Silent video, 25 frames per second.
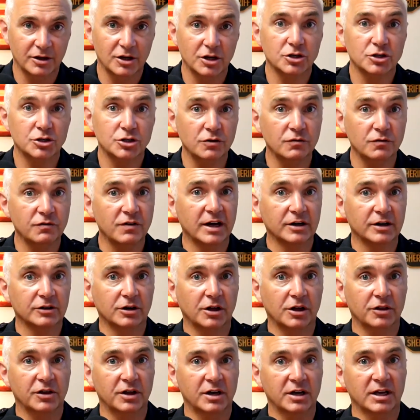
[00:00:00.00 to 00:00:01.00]
Two-factor
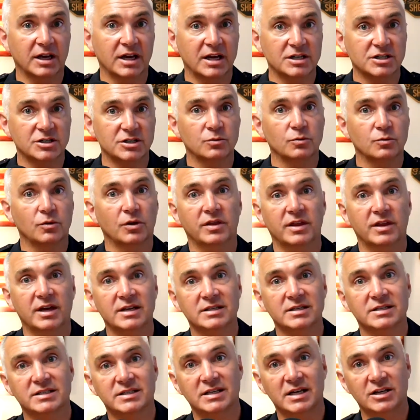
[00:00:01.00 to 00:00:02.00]
authentication will then
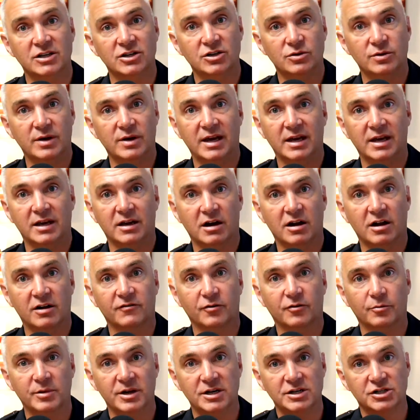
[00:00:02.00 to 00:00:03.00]
send you a
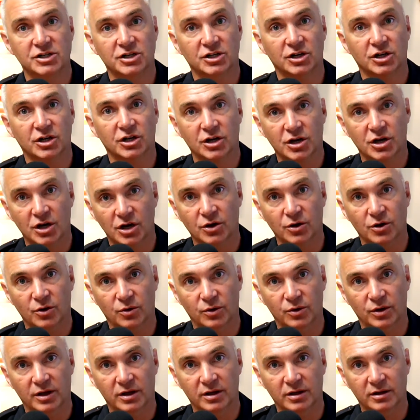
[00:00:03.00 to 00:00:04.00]
confirmation code,